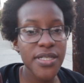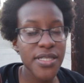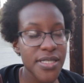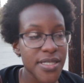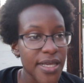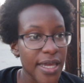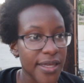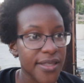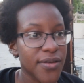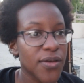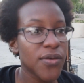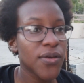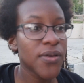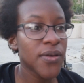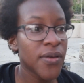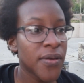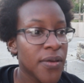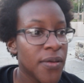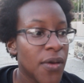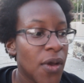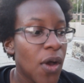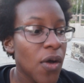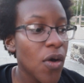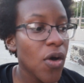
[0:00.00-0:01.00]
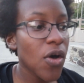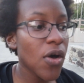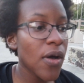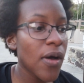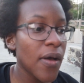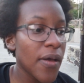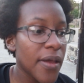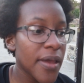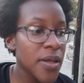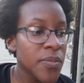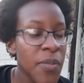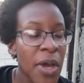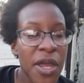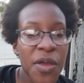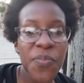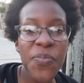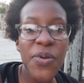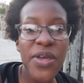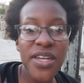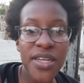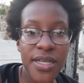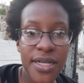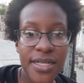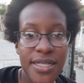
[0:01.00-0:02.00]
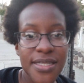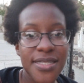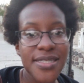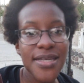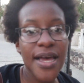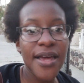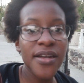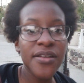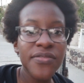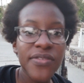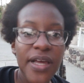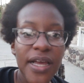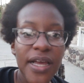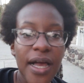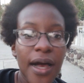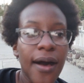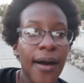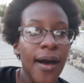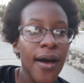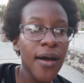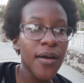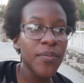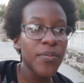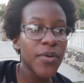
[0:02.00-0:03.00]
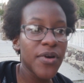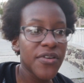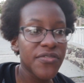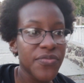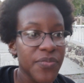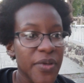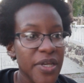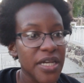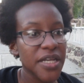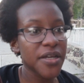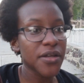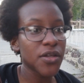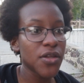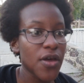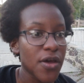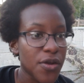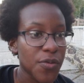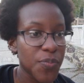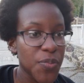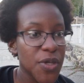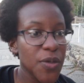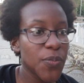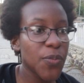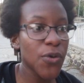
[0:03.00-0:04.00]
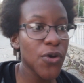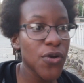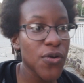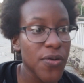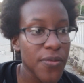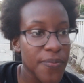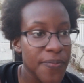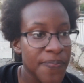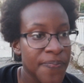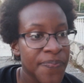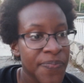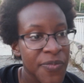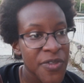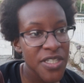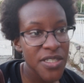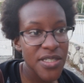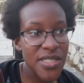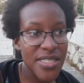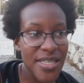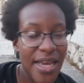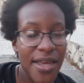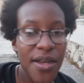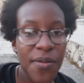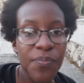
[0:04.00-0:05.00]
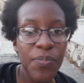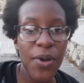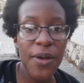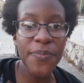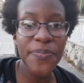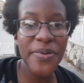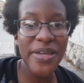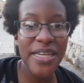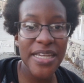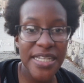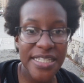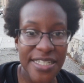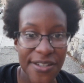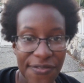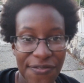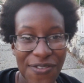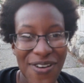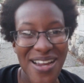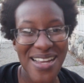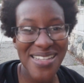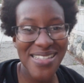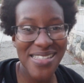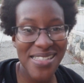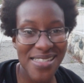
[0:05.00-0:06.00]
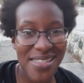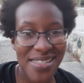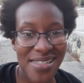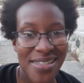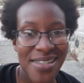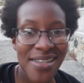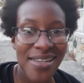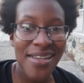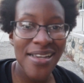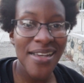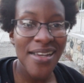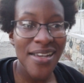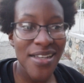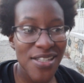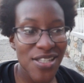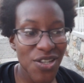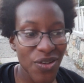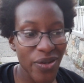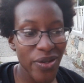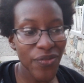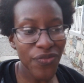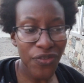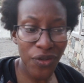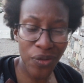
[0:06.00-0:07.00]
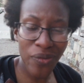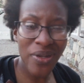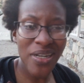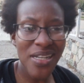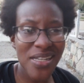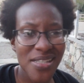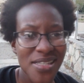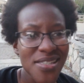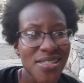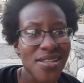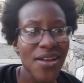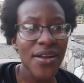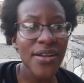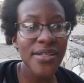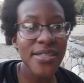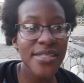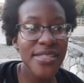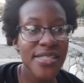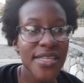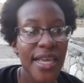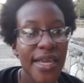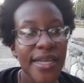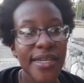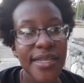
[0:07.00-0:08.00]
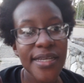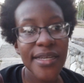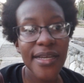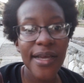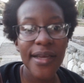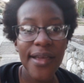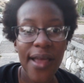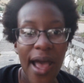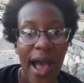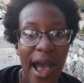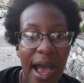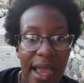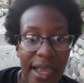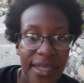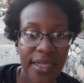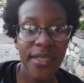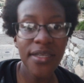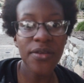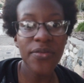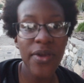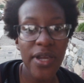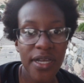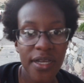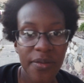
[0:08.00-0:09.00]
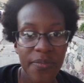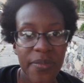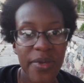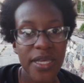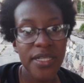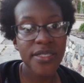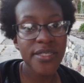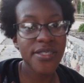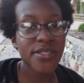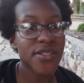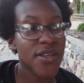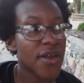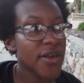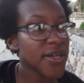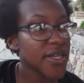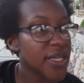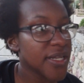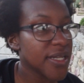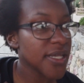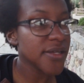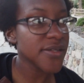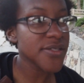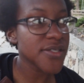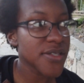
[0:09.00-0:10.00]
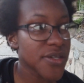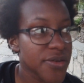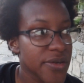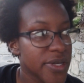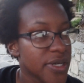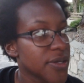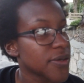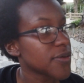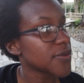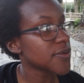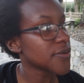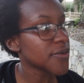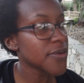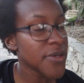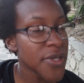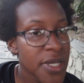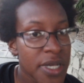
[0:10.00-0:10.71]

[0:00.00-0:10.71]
It's like, in my opinion, it's kind of like a hub of meeting a lot of people or just kind of bumping into friends. So if you want to start skating, I highly recommend start at El Sereno.